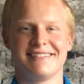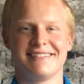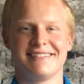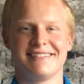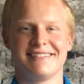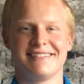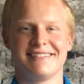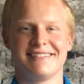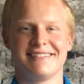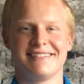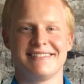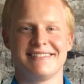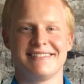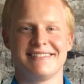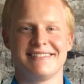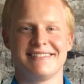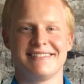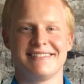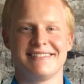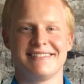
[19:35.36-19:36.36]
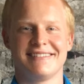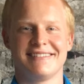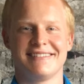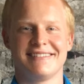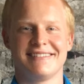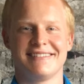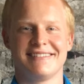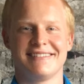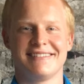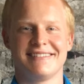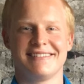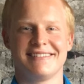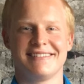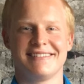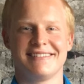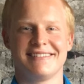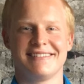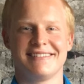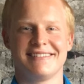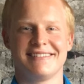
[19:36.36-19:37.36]

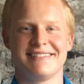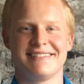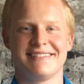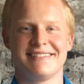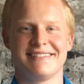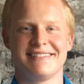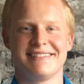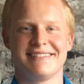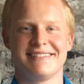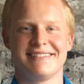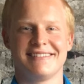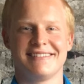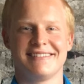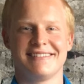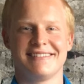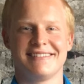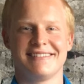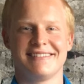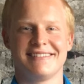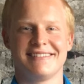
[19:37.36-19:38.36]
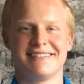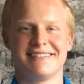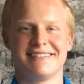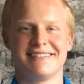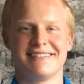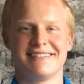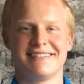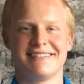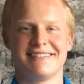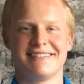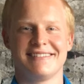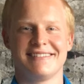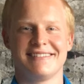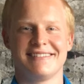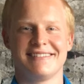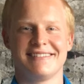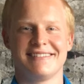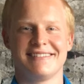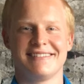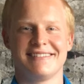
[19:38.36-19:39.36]

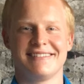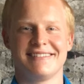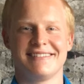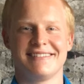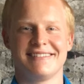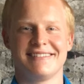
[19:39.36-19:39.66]
This is a still picture; no speech is visible.